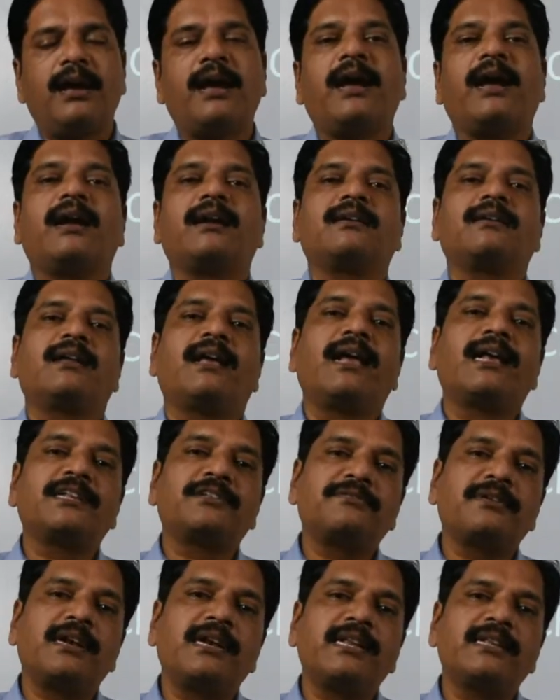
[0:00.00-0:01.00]
and
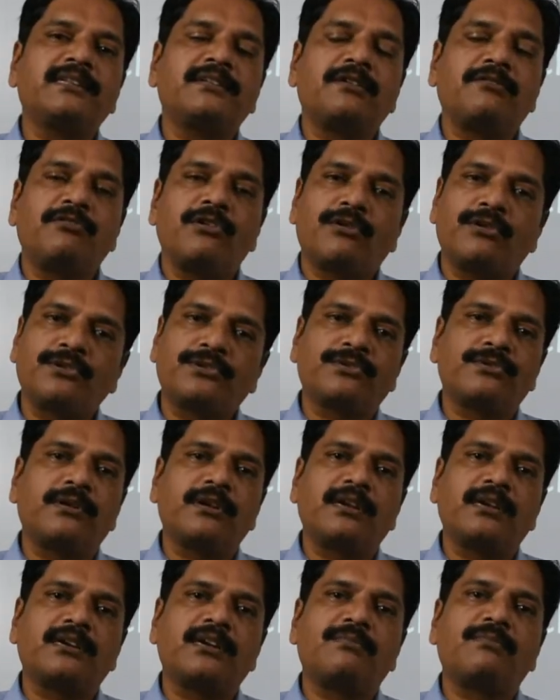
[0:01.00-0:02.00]
as well as we also
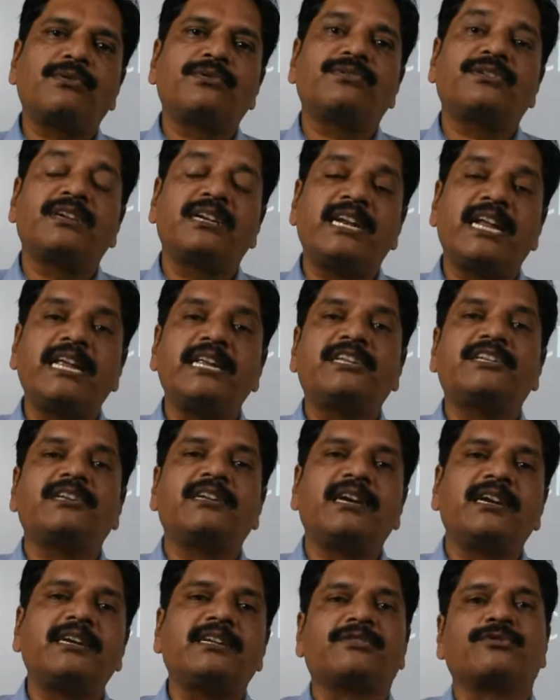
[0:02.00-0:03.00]
learn about the nature
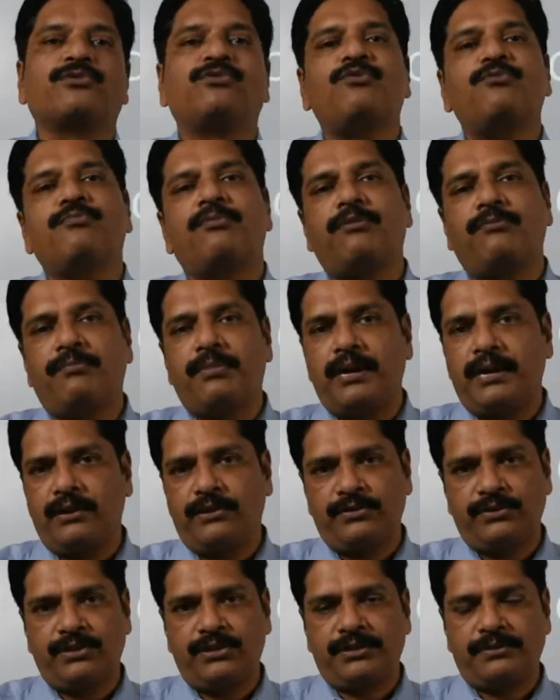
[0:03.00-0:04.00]
and scope of
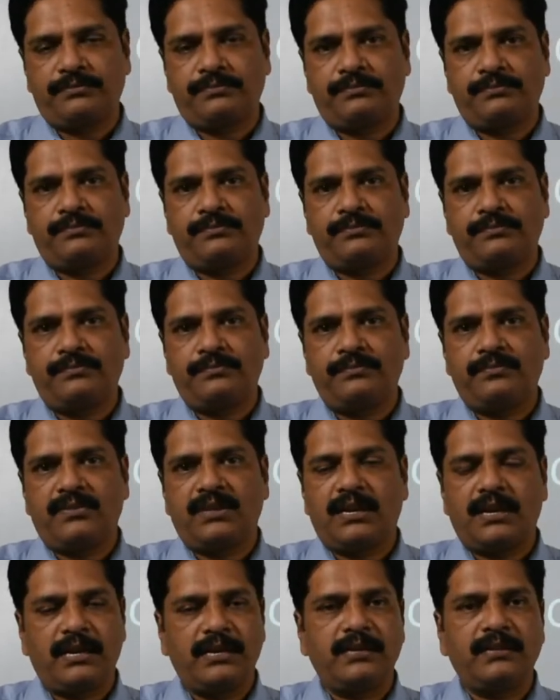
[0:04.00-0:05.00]
biology.
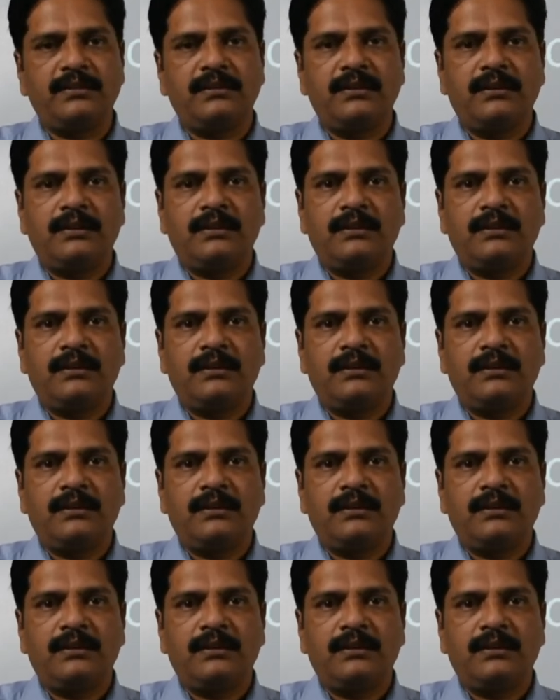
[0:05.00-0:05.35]
Clear?